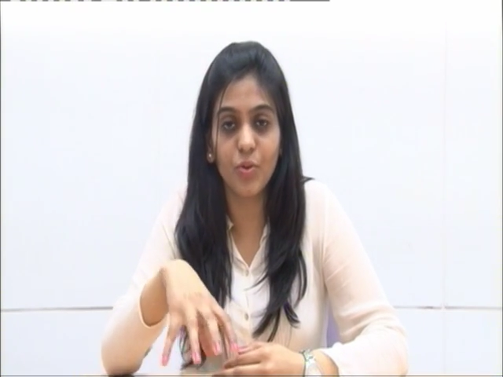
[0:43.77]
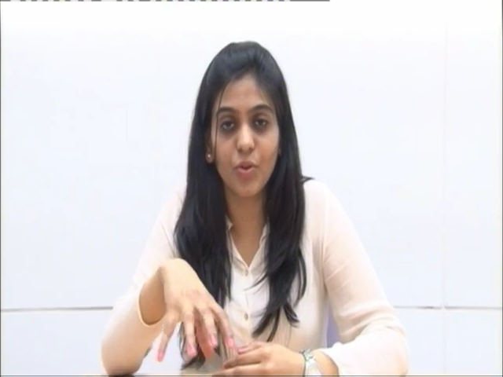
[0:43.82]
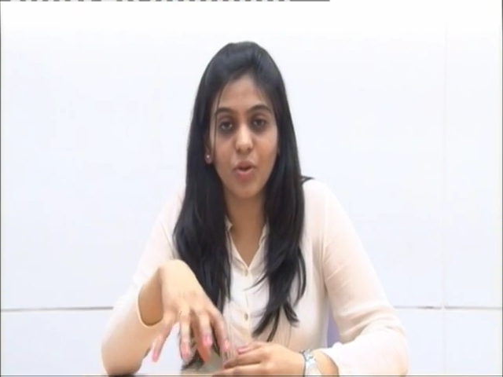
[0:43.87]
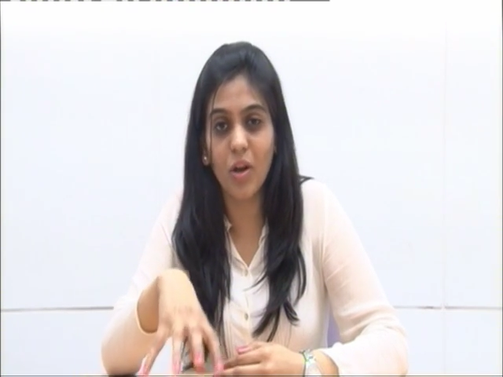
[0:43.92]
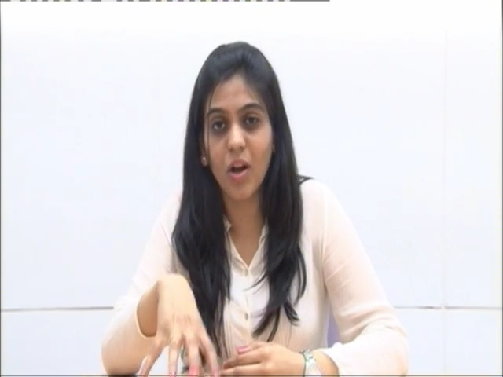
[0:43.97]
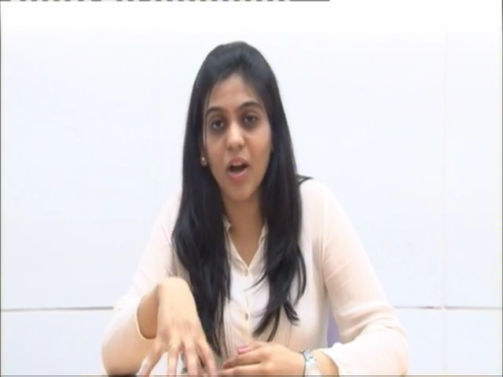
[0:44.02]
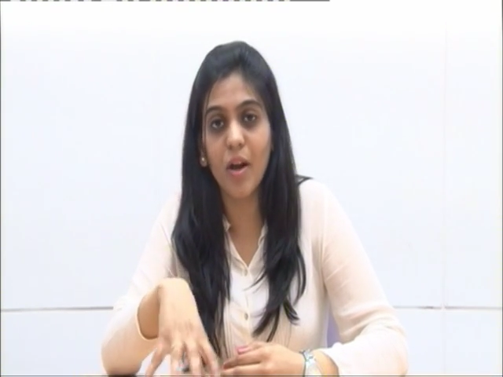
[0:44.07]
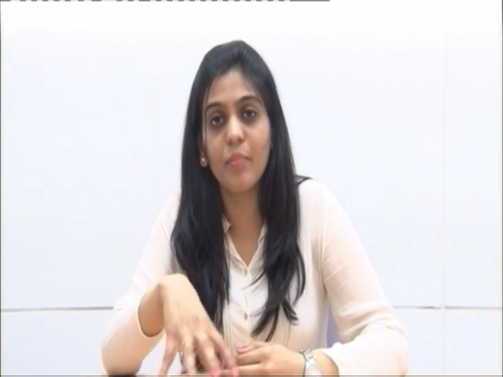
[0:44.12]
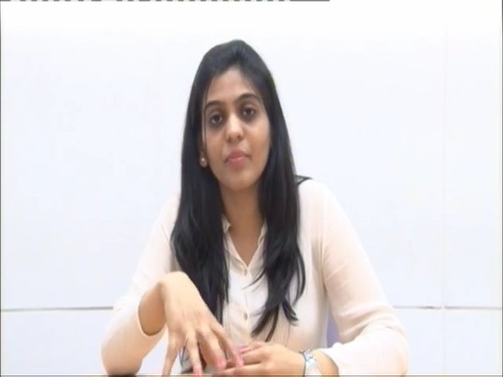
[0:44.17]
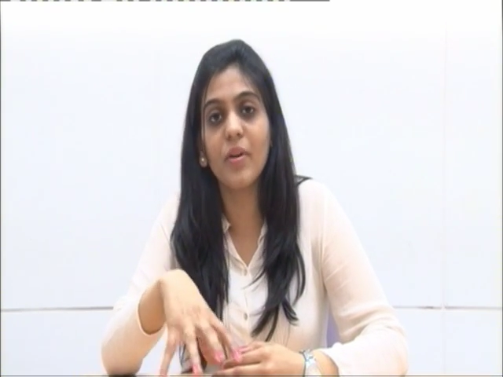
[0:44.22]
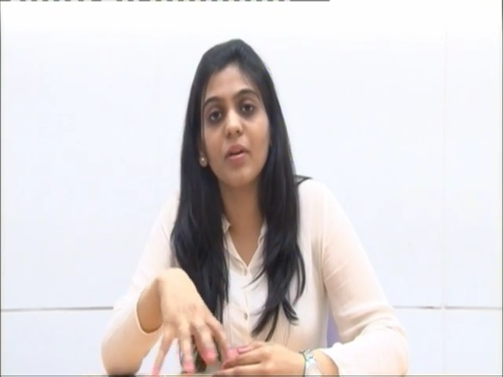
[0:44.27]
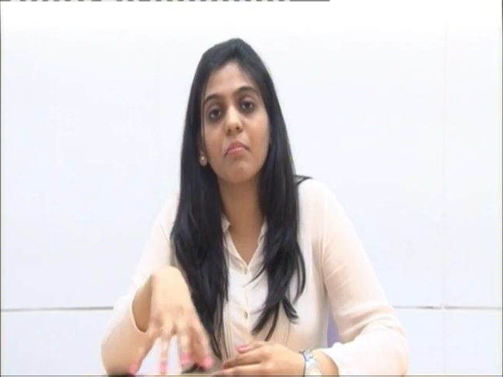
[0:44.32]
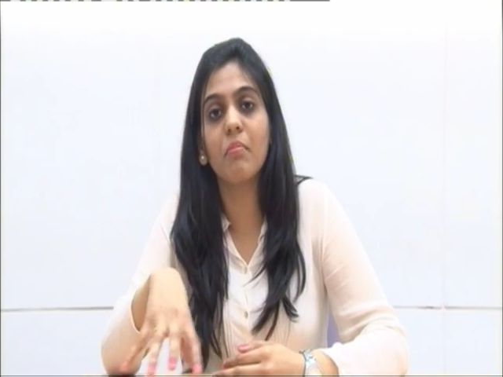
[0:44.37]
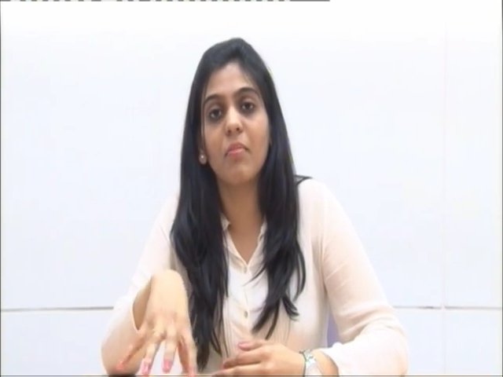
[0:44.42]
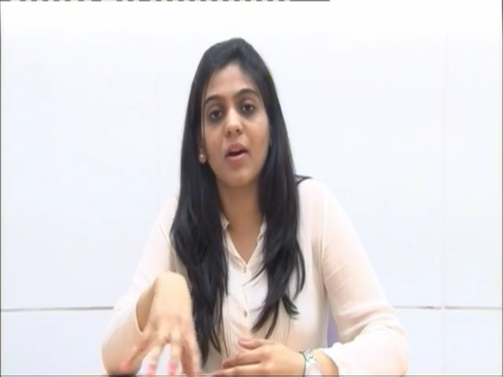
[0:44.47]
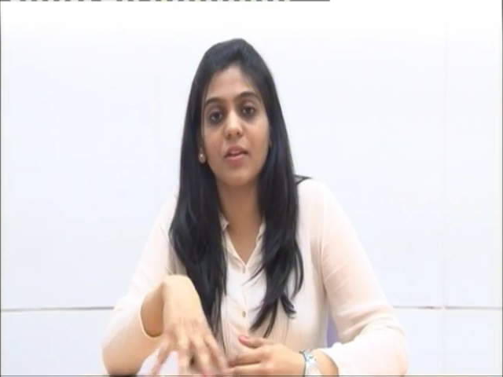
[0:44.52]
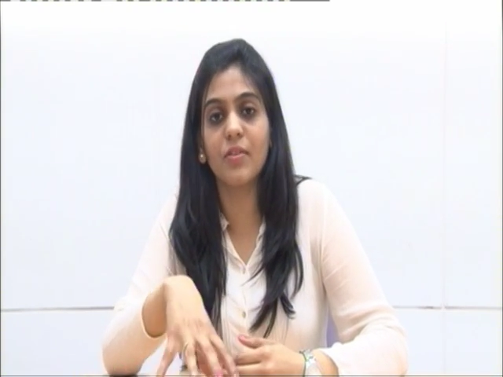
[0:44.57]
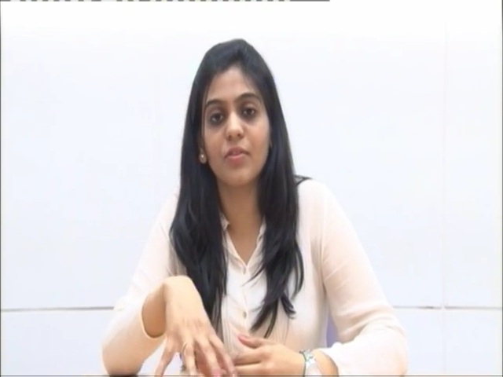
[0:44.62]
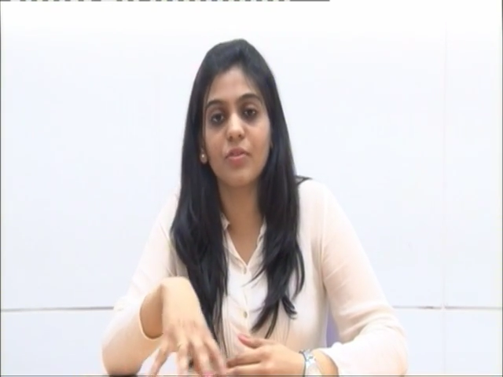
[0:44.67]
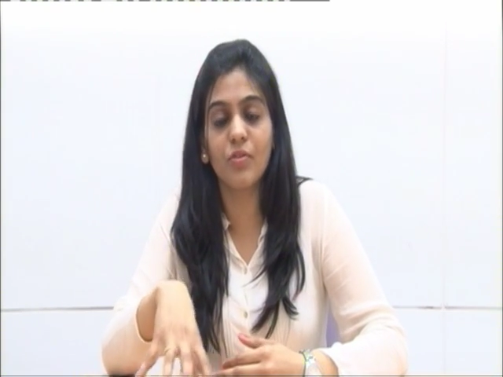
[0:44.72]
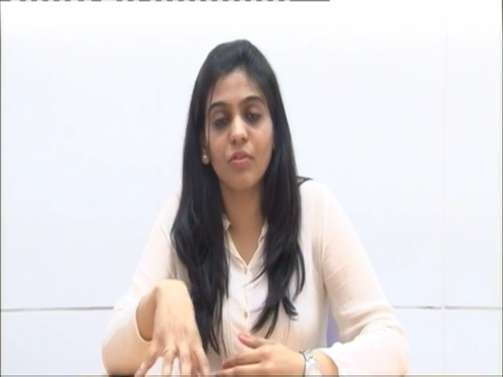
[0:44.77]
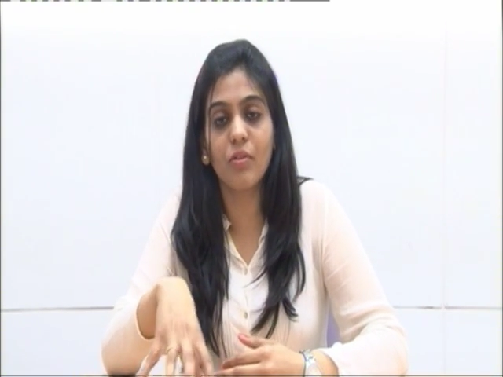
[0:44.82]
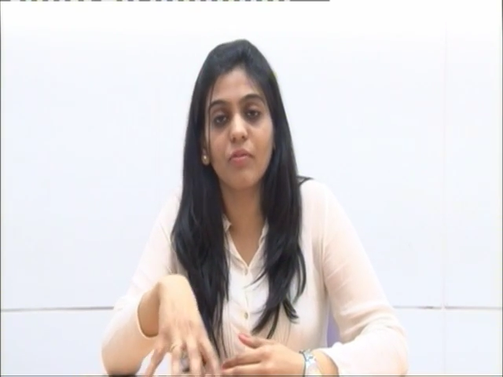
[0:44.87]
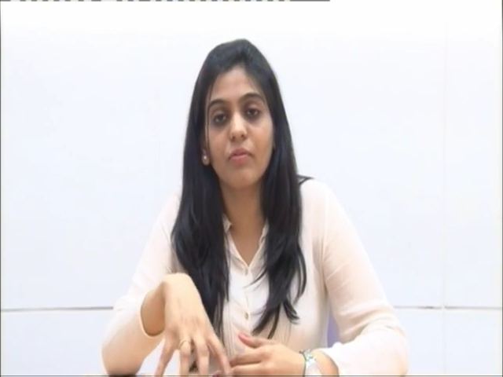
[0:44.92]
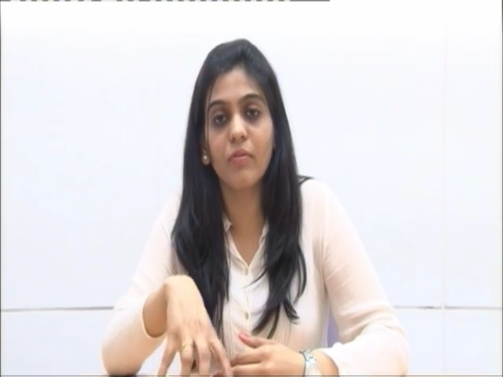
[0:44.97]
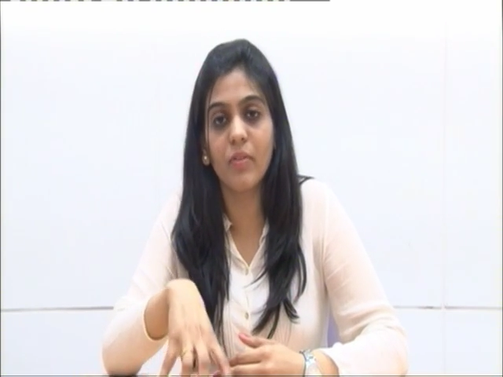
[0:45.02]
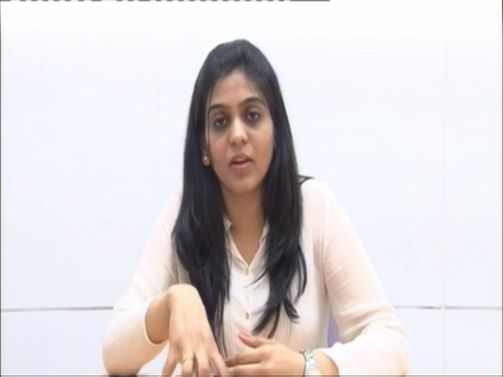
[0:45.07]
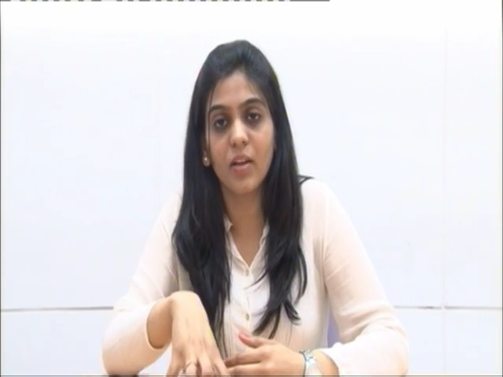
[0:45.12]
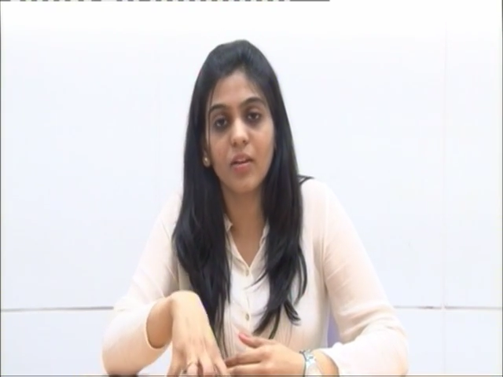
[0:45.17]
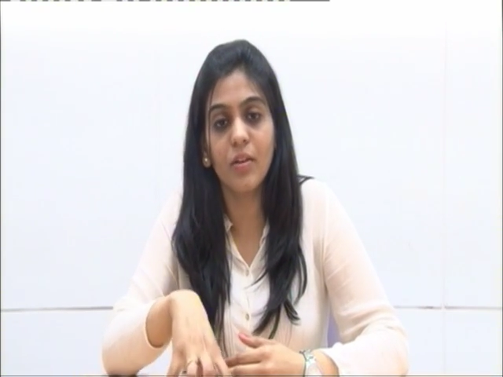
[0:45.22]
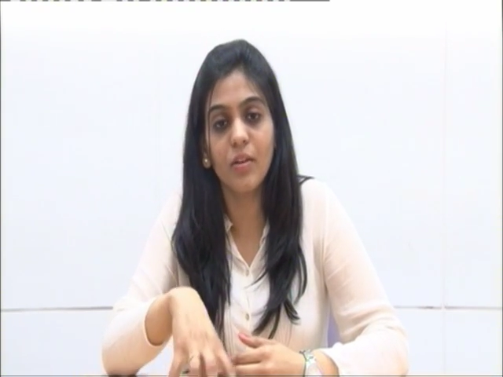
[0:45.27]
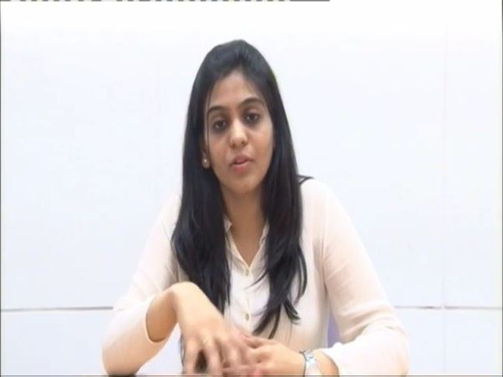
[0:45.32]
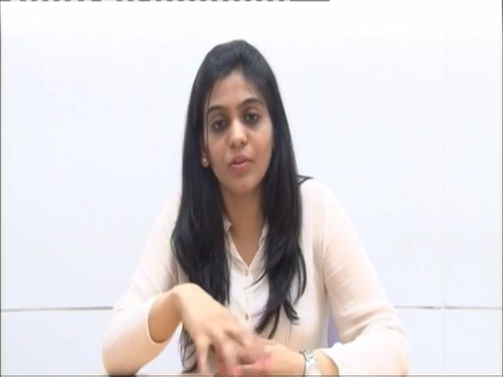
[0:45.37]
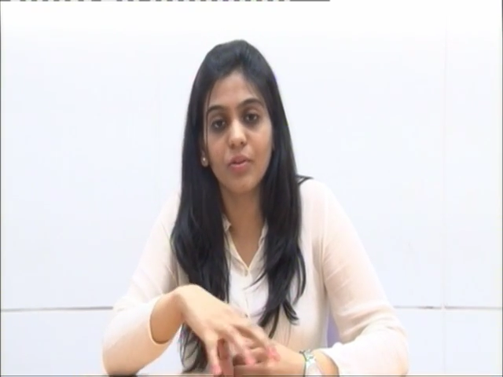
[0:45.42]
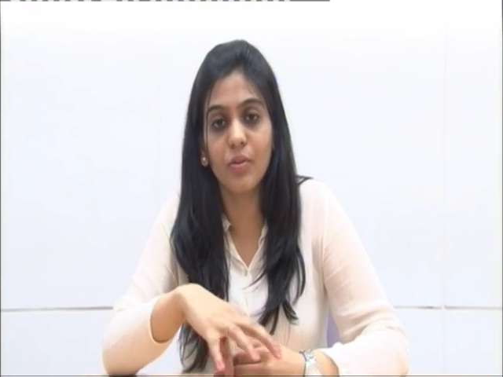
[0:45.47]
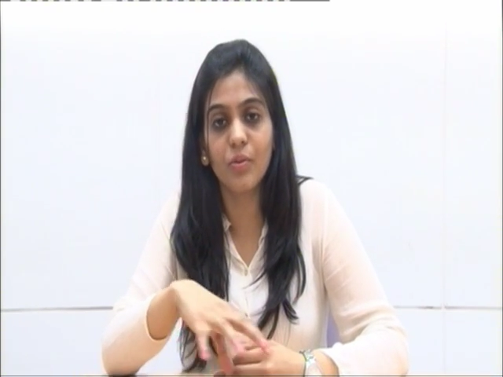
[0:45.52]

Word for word: You can't be a master of one,